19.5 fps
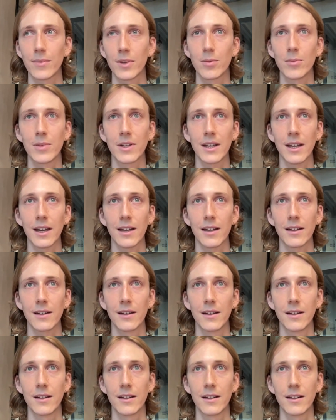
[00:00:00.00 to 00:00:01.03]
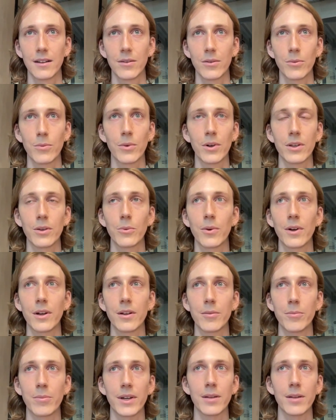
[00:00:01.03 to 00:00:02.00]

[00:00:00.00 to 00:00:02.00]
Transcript: communicate what you want.